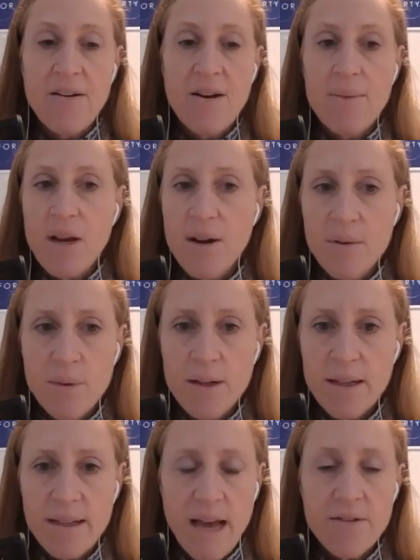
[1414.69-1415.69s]
all my hard
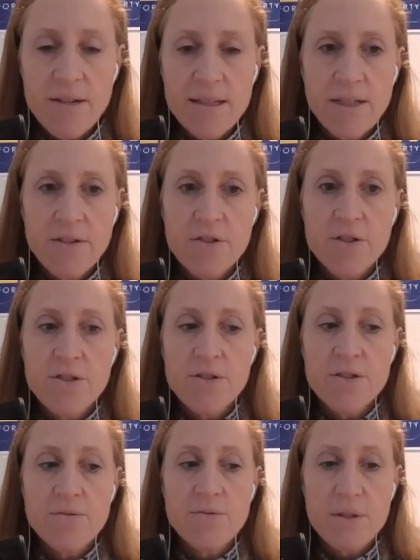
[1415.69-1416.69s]
work at gathering
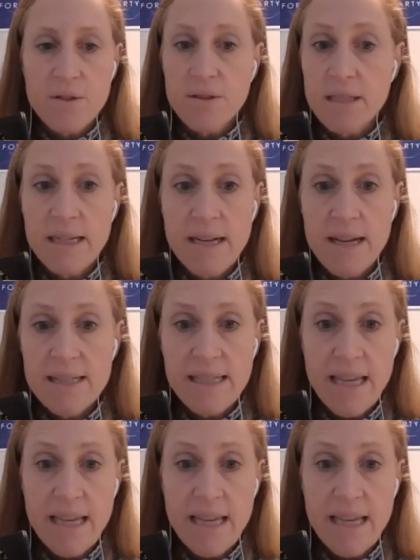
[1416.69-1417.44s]
signatures resulted in us